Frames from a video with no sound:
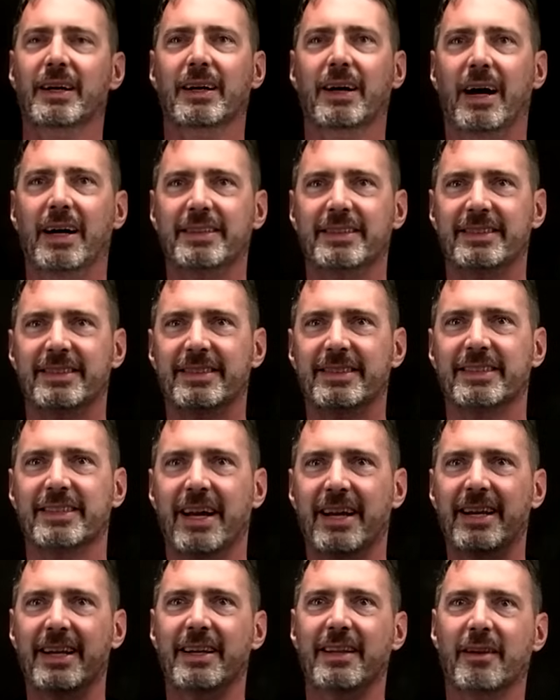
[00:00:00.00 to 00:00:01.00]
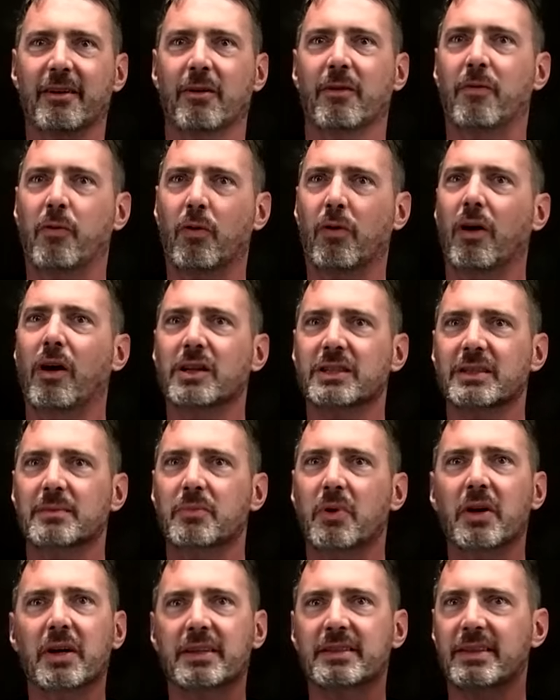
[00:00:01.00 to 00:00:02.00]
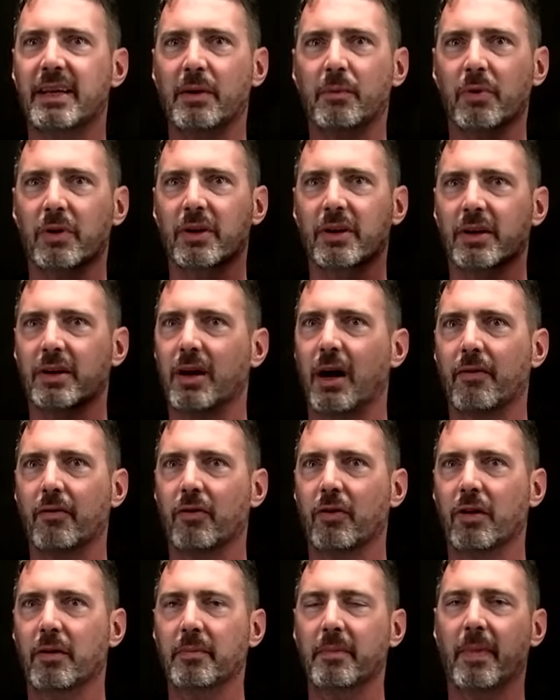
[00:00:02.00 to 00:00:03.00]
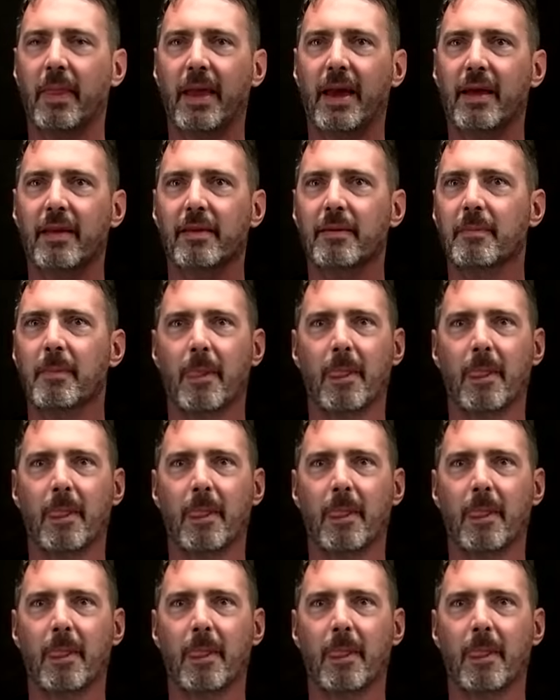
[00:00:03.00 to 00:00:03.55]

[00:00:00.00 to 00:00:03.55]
I just decided there are 4 awesome books, and we're going to cover them in